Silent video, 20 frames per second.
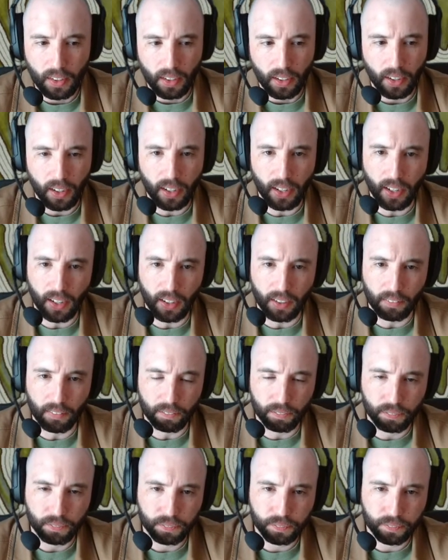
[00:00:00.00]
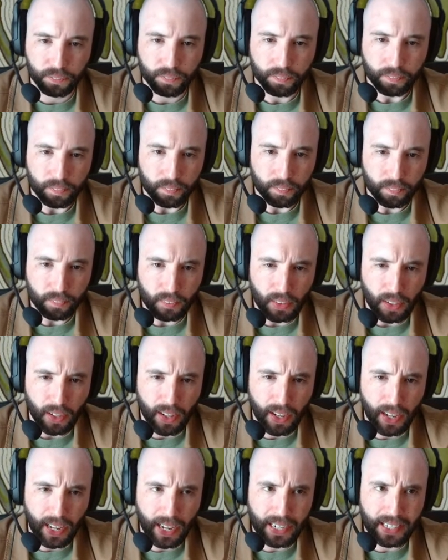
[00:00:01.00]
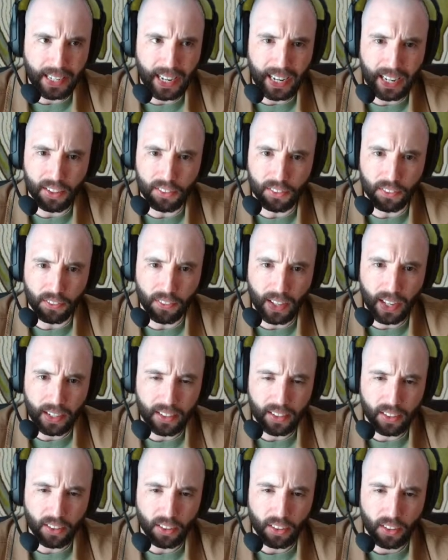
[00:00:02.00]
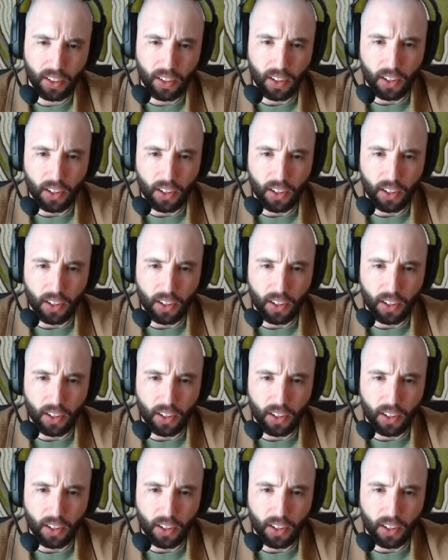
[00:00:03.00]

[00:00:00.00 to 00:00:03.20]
I can't do that here.